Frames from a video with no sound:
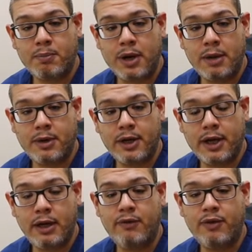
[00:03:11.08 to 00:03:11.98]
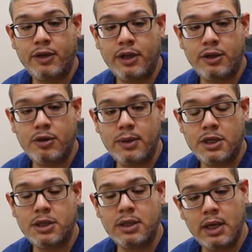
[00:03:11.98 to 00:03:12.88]
primary kit for the
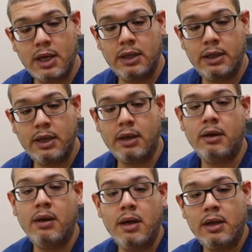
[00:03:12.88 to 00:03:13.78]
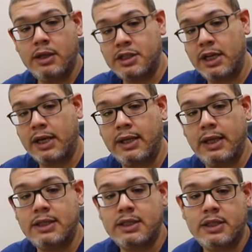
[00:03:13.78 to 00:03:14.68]
intubation, and the second
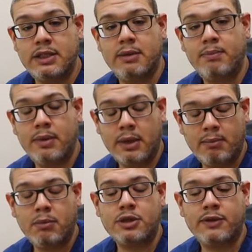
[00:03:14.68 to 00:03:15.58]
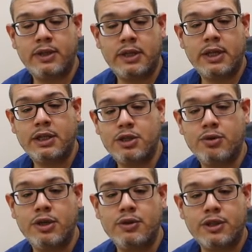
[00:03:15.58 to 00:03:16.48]
list is most of the things
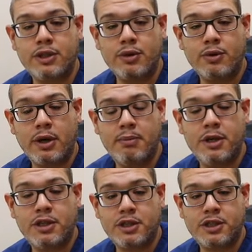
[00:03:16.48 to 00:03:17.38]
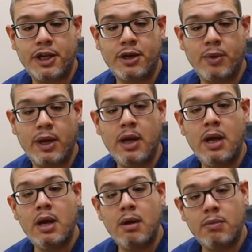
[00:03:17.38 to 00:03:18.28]
you will use in your emergency airway.
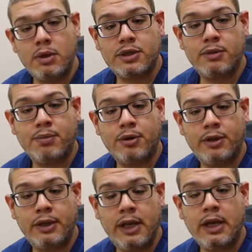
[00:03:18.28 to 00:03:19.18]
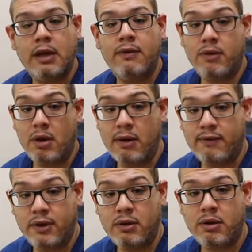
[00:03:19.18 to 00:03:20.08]
Most important thing, if you
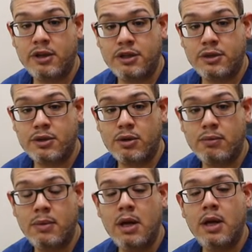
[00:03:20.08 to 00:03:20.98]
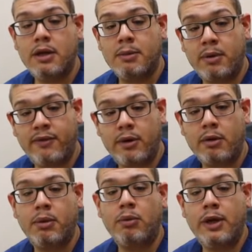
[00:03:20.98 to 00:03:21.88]
have video laryngoscope, the
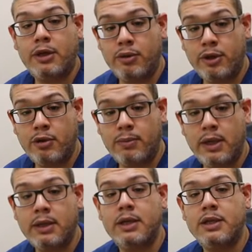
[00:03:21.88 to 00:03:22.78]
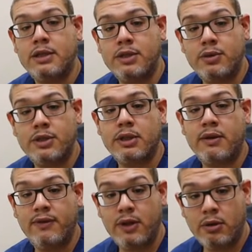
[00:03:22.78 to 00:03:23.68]
preferable way to intubate is using
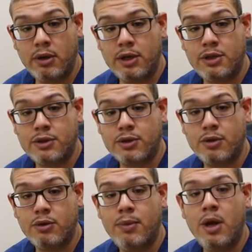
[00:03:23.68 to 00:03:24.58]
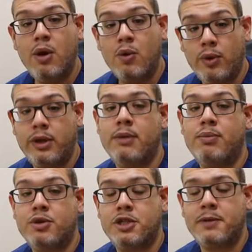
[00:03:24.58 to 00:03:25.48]
the video laryngoscope with the
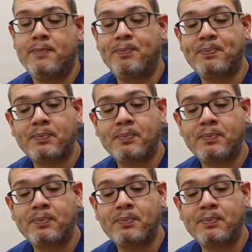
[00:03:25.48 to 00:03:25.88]
bougie.